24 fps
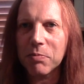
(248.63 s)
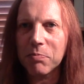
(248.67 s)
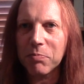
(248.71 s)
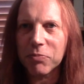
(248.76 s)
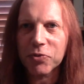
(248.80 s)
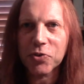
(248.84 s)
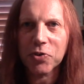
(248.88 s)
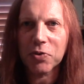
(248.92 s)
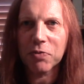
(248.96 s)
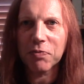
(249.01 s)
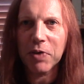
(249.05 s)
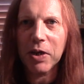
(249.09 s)

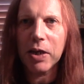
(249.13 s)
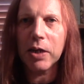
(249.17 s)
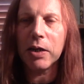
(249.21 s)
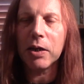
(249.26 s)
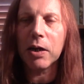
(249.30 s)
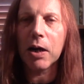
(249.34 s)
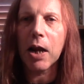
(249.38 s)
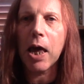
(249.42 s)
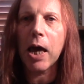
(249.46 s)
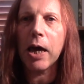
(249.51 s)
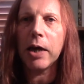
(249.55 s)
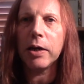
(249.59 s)
sort of
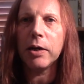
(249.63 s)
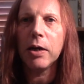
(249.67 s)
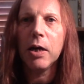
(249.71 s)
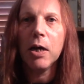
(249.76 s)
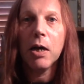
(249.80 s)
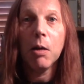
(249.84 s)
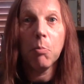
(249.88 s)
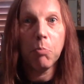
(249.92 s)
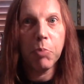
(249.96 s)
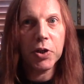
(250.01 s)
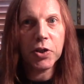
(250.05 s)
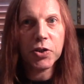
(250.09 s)
inland,
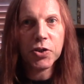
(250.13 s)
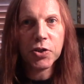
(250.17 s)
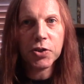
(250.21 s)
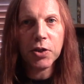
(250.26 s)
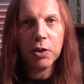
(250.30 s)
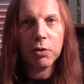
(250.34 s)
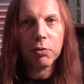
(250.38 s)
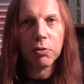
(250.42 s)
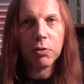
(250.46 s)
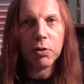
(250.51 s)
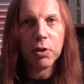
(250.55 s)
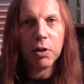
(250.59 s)
but it's
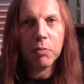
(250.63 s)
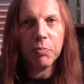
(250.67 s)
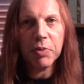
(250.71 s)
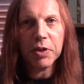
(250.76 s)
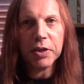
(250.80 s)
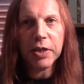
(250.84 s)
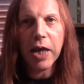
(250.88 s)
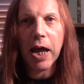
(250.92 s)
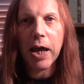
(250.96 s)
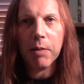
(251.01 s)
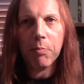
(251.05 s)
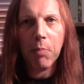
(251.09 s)
still going to be
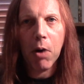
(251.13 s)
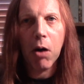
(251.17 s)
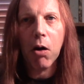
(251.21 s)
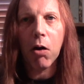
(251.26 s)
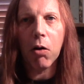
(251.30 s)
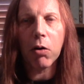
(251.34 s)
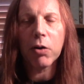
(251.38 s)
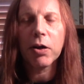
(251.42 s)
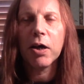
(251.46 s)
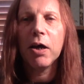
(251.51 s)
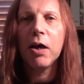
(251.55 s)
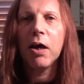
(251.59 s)
damn
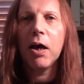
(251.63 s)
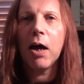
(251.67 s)
hot.